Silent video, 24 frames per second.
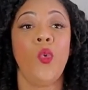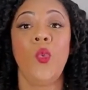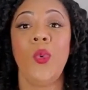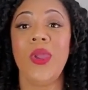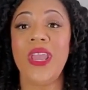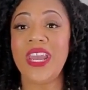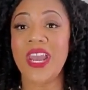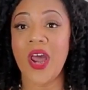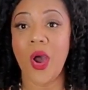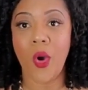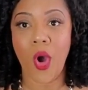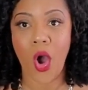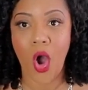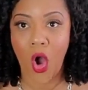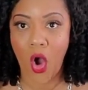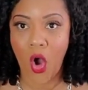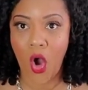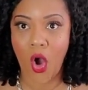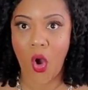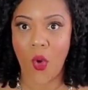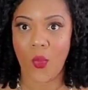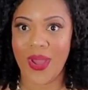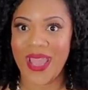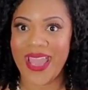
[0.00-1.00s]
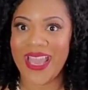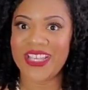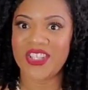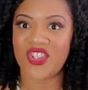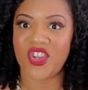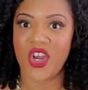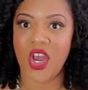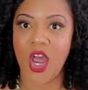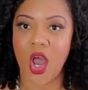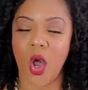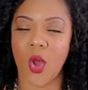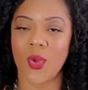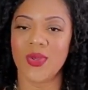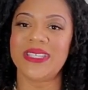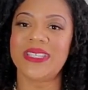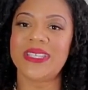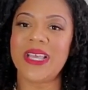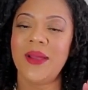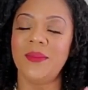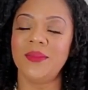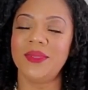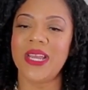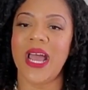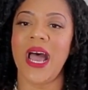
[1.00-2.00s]
We don't always know.
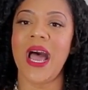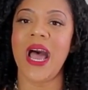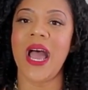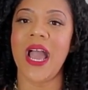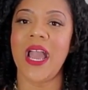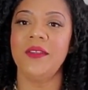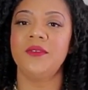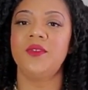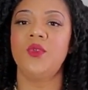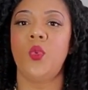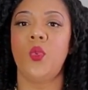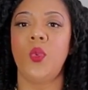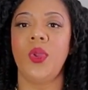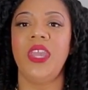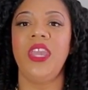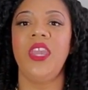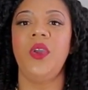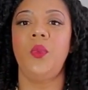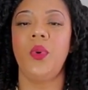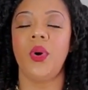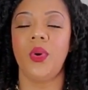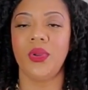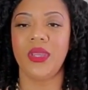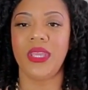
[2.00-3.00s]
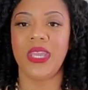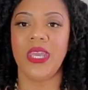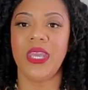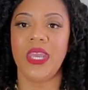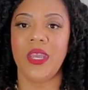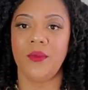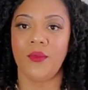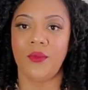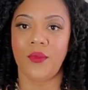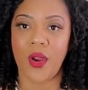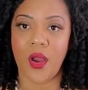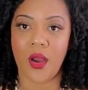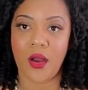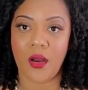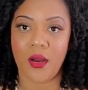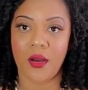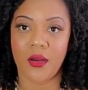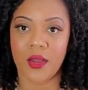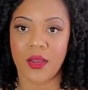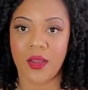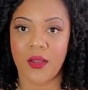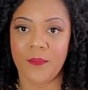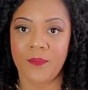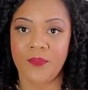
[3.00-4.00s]
Sometimes we will get it wrong.
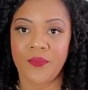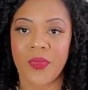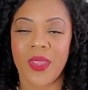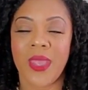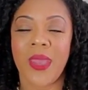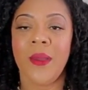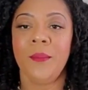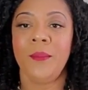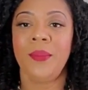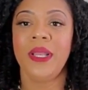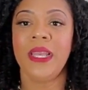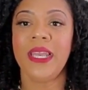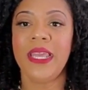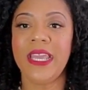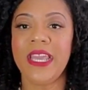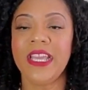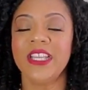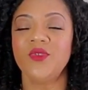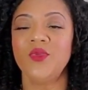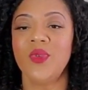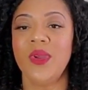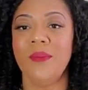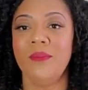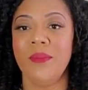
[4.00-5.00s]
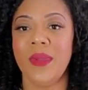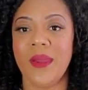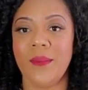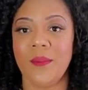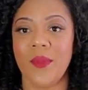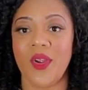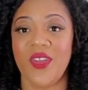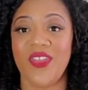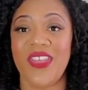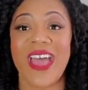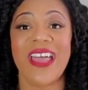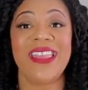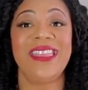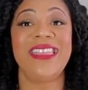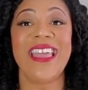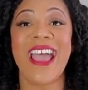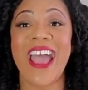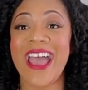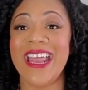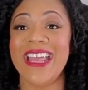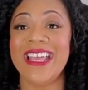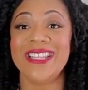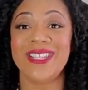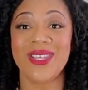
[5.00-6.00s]
Please remember that
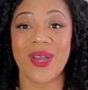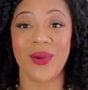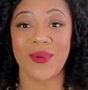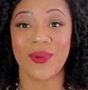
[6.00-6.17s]
that is